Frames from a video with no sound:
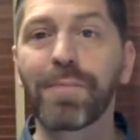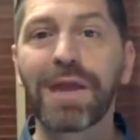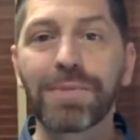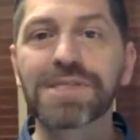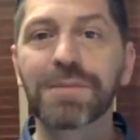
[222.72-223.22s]

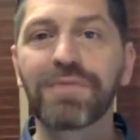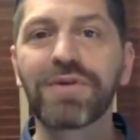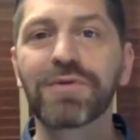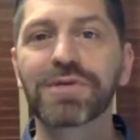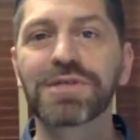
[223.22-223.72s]
Maybe
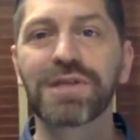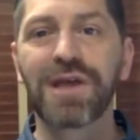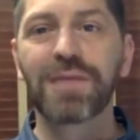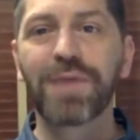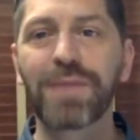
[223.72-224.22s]
some of you are
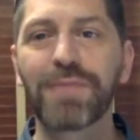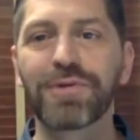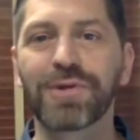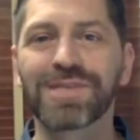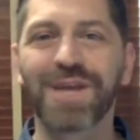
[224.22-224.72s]
still on
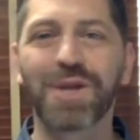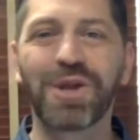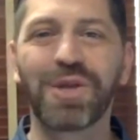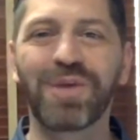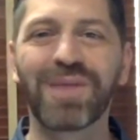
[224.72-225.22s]
paper notes. I
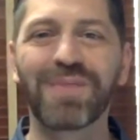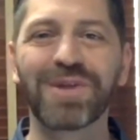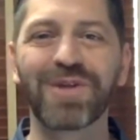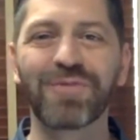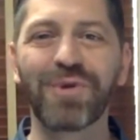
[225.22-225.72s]
should have put
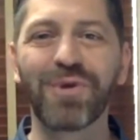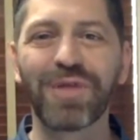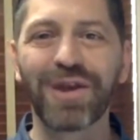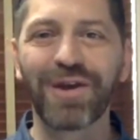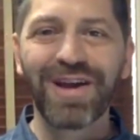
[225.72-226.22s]
up another
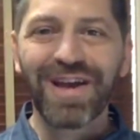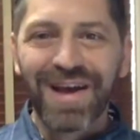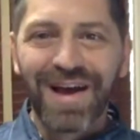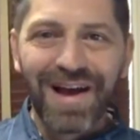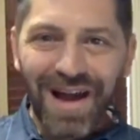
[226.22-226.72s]
poll there.
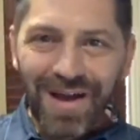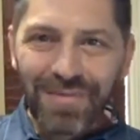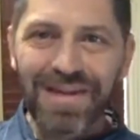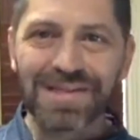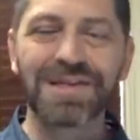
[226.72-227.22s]

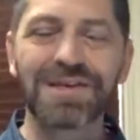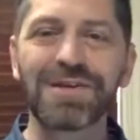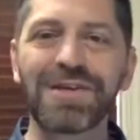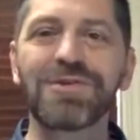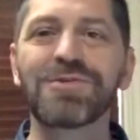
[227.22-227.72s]
How many
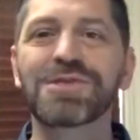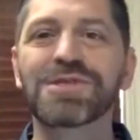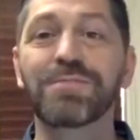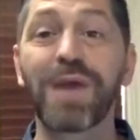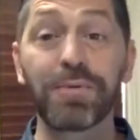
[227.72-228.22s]
still
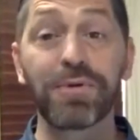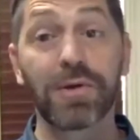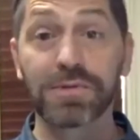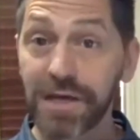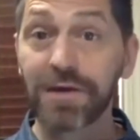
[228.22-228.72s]
use
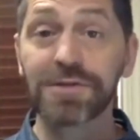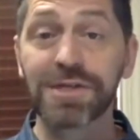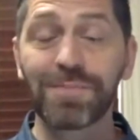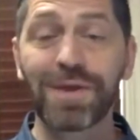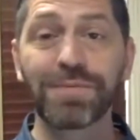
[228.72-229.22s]
paper notes? I
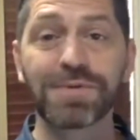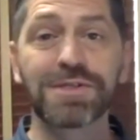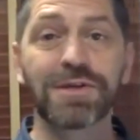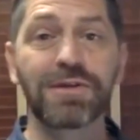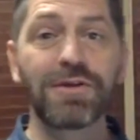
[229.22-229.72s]
know some
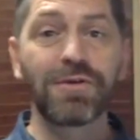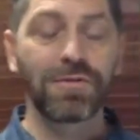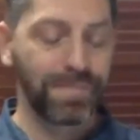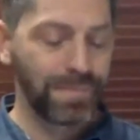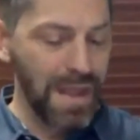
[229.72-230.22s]
people still
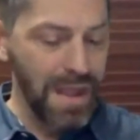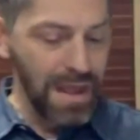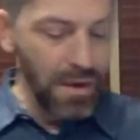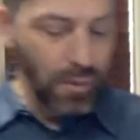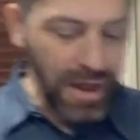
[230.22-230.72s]
do.
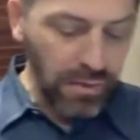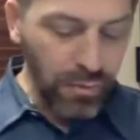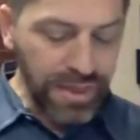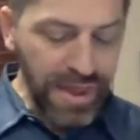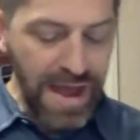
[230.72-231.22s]

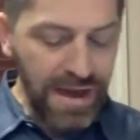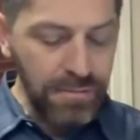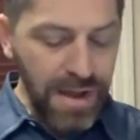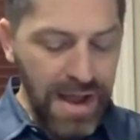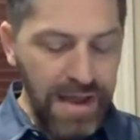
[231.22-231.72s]
Well, with
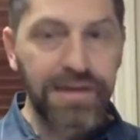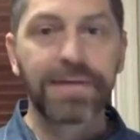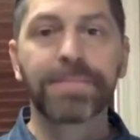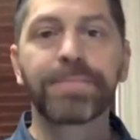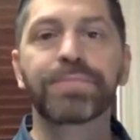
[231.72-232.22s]
that in
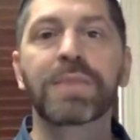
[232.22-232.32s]
mind,